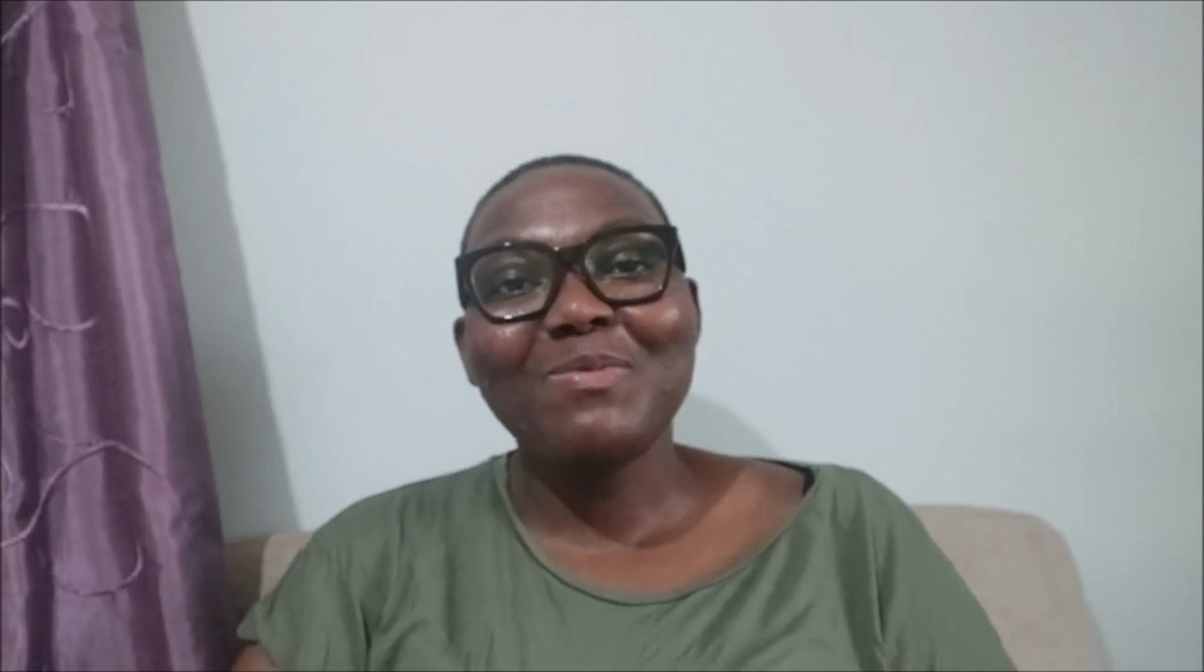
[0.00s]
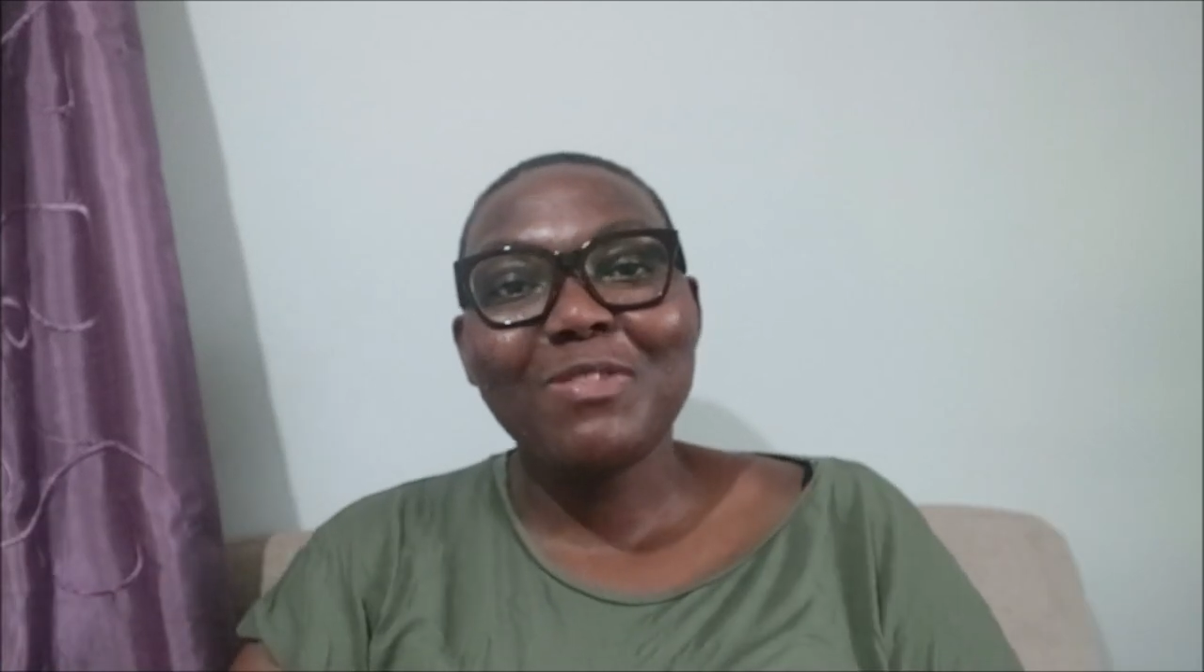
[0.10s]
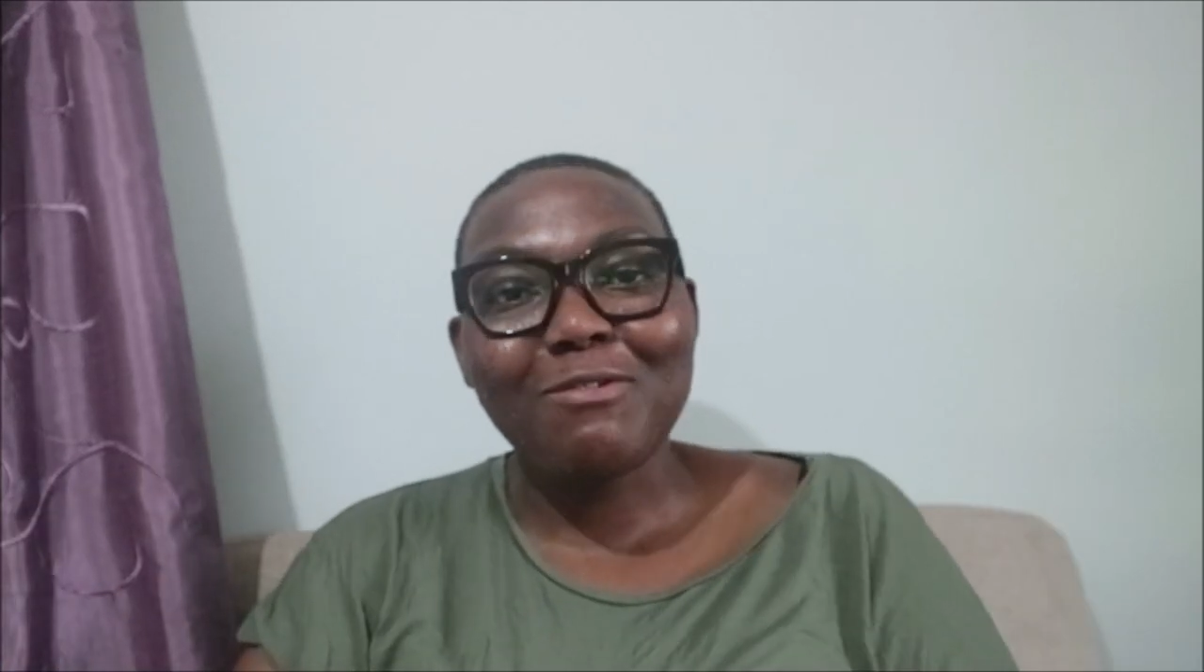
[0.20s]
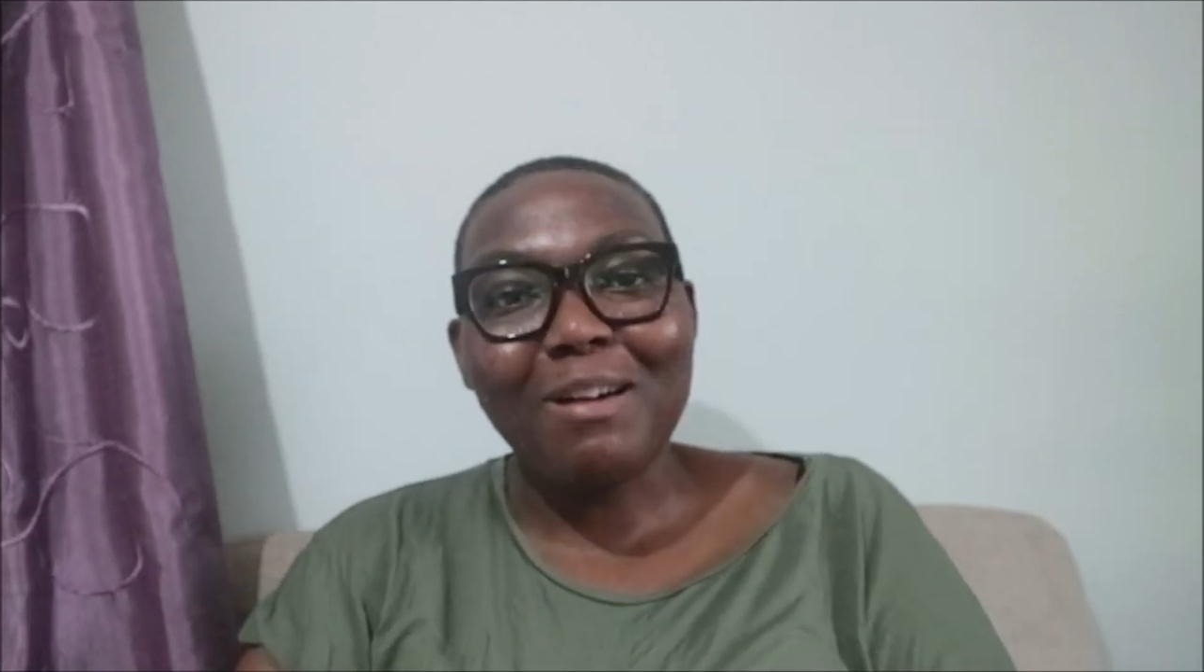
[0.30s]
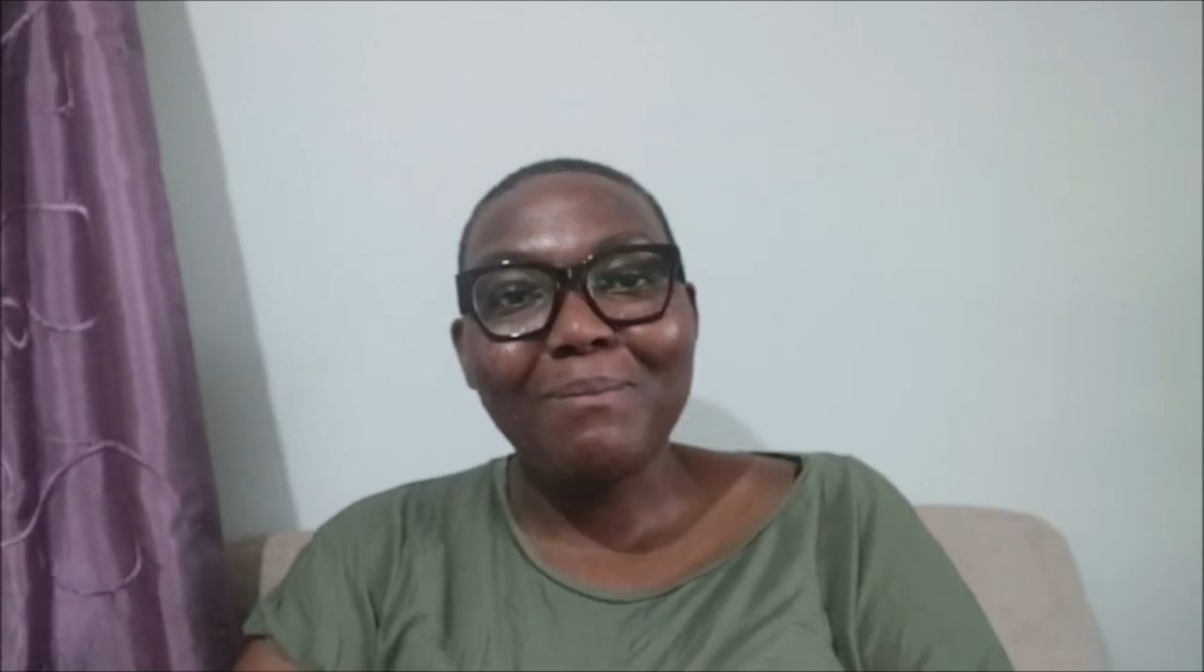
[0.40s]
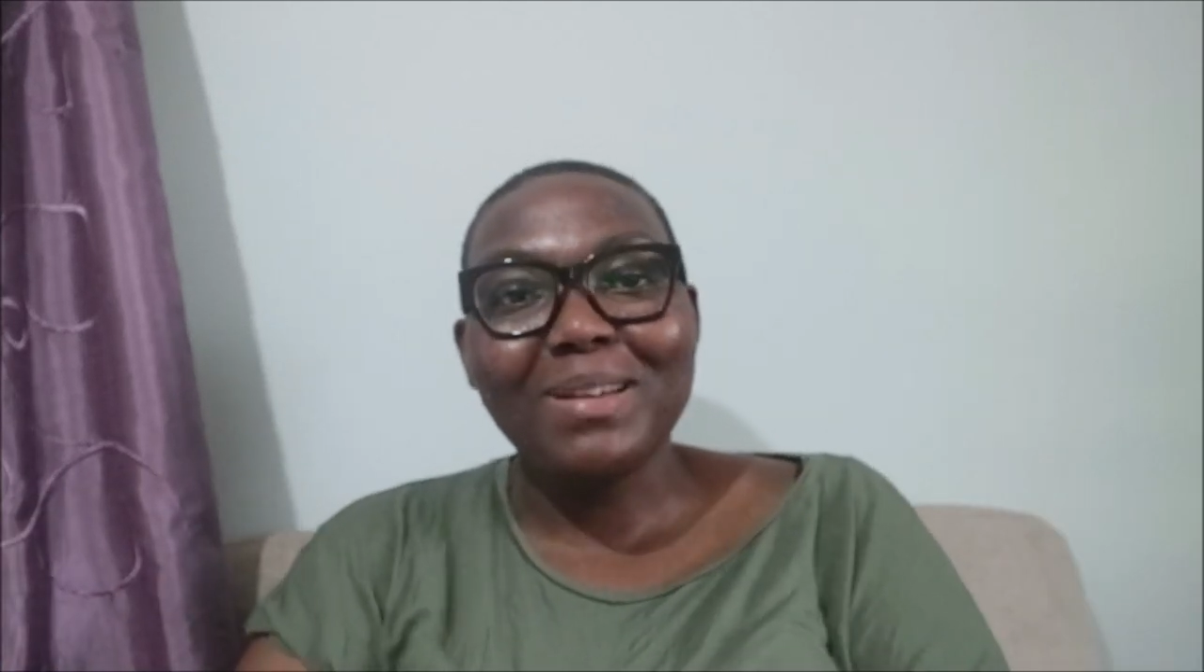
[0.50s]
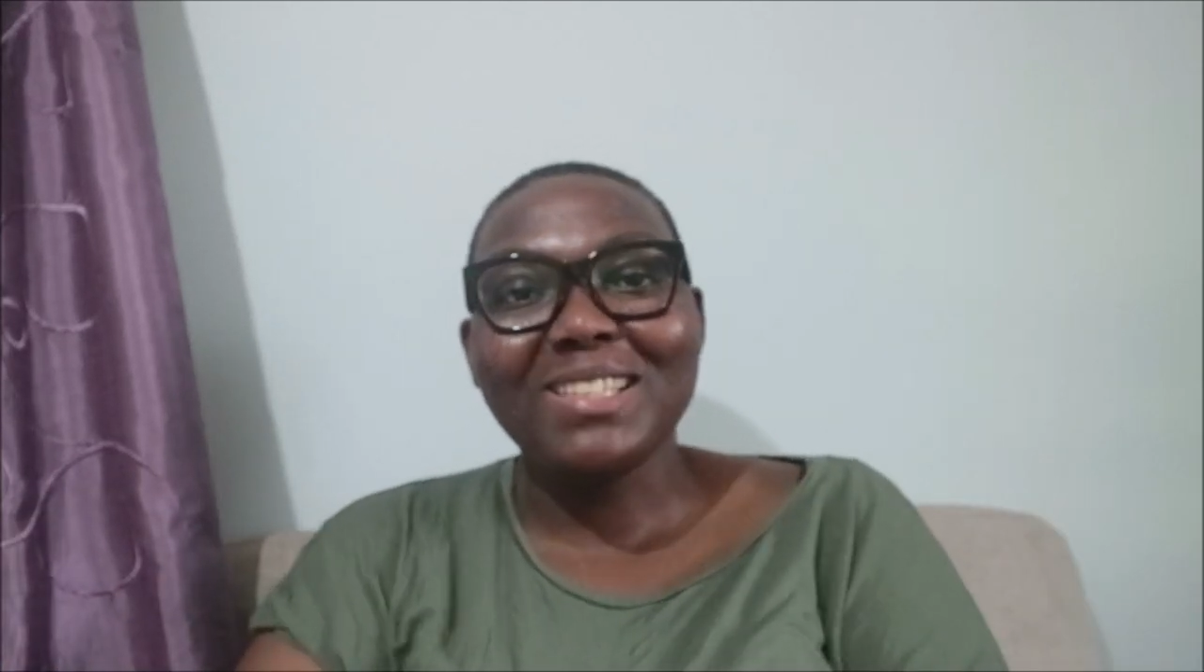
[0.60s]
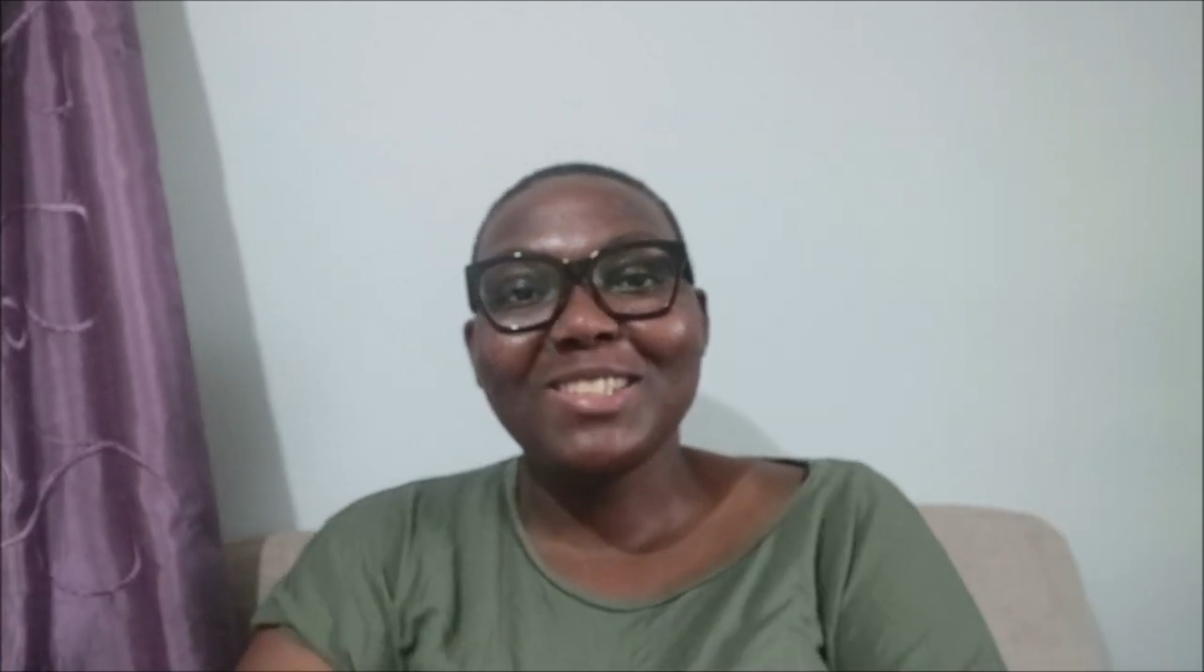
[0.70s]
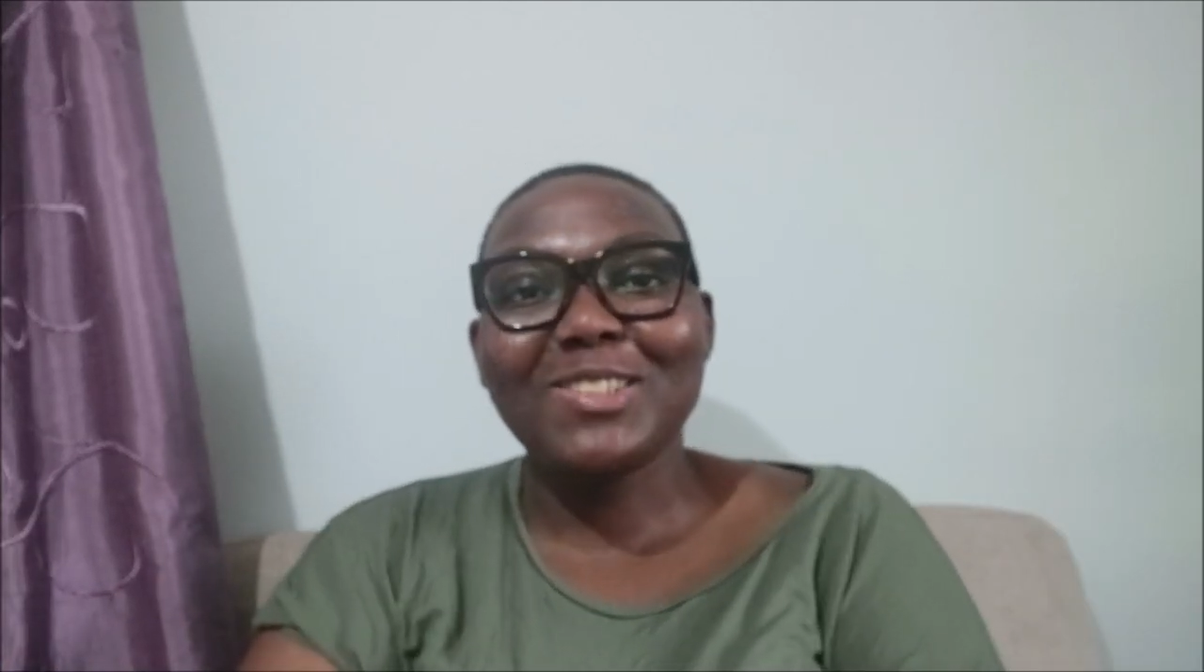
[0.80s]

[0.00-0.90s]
for rumbling